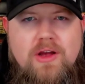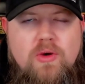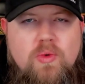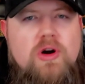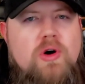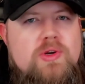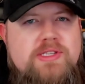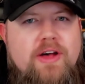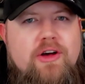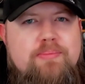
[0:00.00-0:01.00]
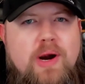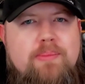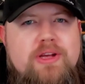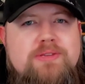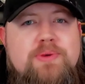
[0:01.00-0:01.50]
We're wholesaling
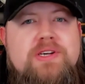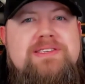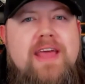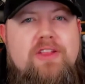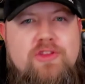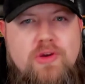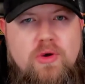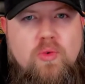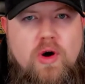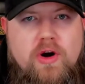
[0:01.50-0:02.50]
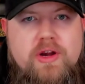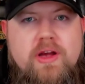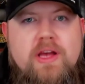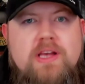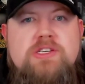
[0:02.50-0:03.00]
properties because they do work,
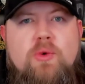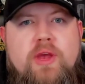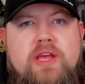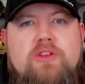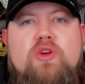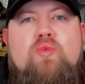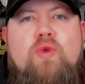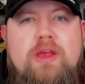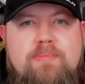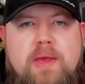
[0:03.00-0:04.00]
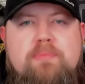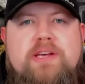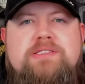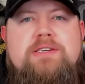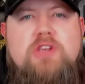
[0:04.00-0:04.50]
so we can do repeat
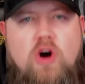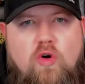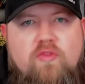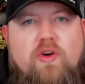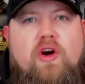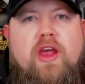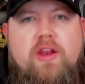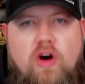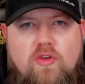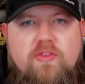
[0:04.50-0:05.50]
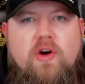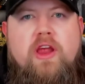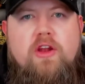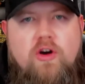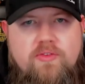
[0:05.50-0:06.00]
business over and over
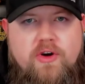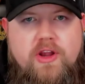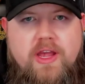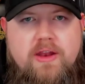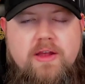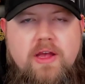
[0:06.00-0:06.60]
and over again.